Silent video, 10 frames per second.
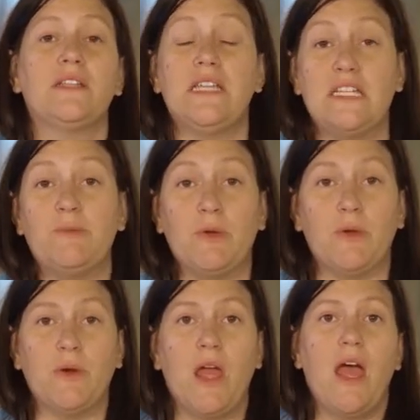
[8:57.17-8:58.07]

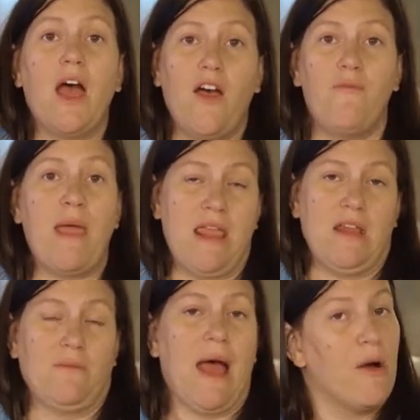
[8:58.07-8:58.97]
teaspoon of
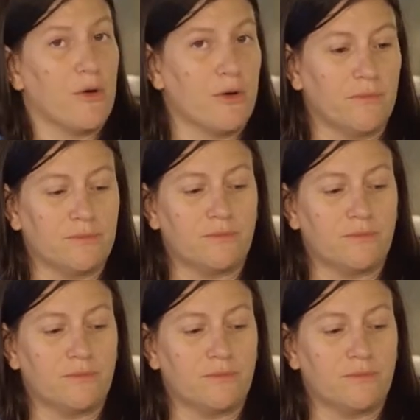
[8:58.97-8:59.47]
baking powder.